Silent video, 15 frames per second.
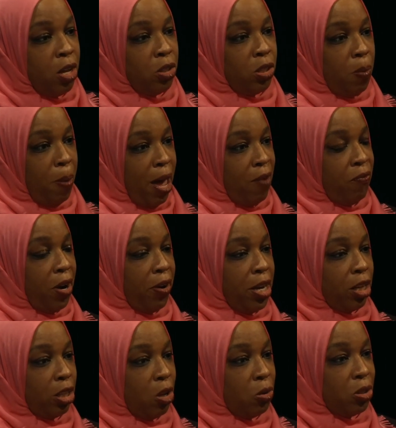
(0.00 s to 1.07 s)
to pay very
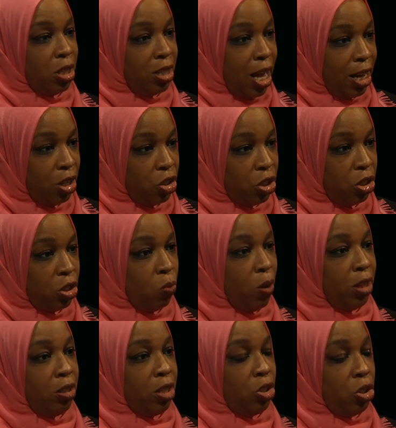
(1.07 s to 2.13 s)
close attention to
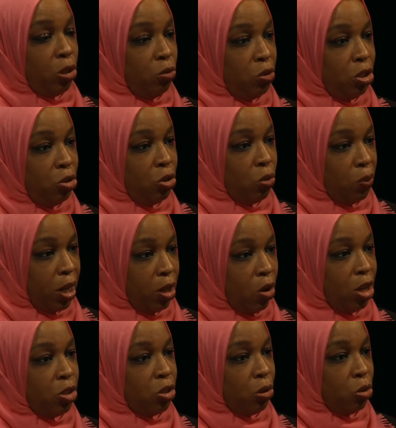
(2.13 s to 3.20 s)
what their children are doing
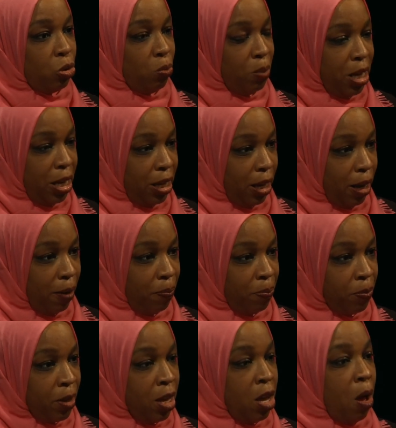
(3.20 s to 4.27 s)
on social media.
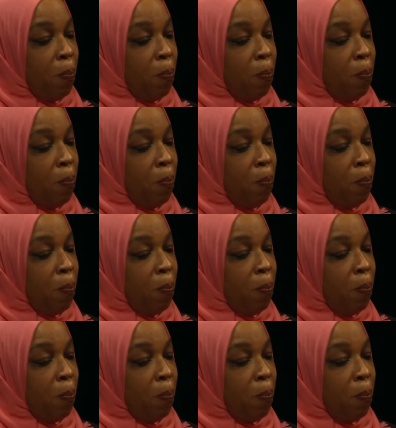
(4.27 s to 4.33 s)
Right.